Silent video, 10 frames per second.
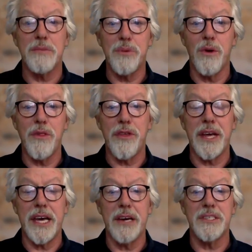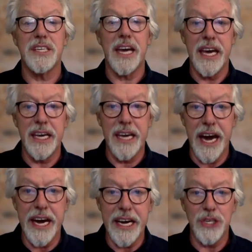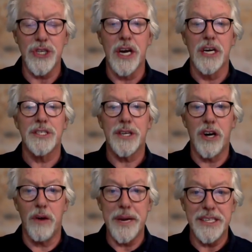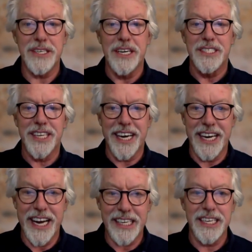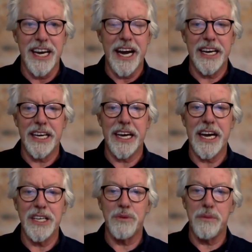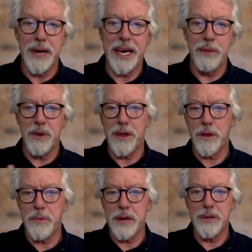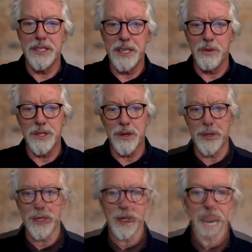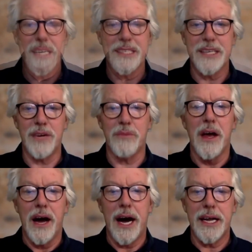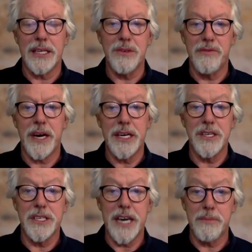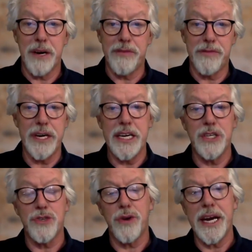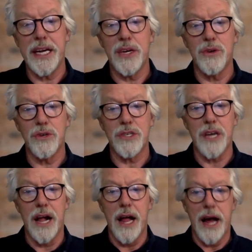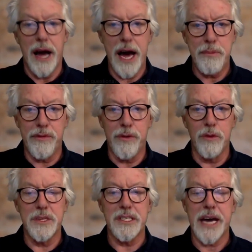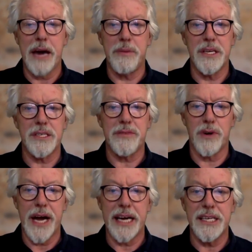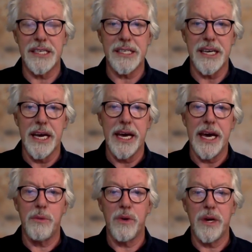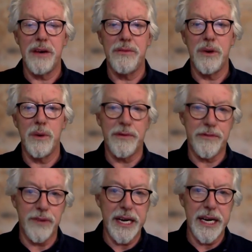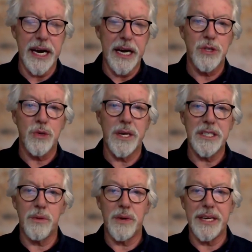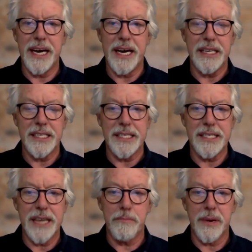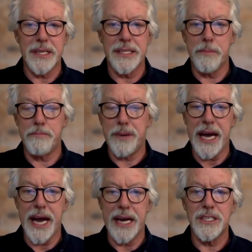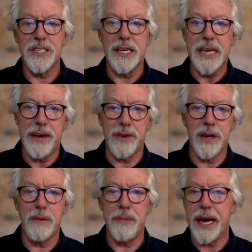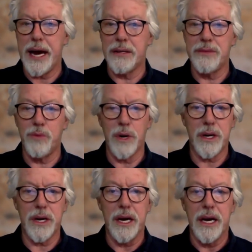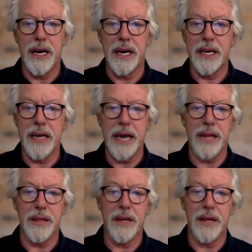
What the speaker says: important thing here is to engage, to comment, to connect, and engage with me and with other people and see what's going on. Okay, so I'd like to invite you to take my free training course, High Performance Habits for Actors. It will give you a free 21-day step-by-step plan to never be out of work again.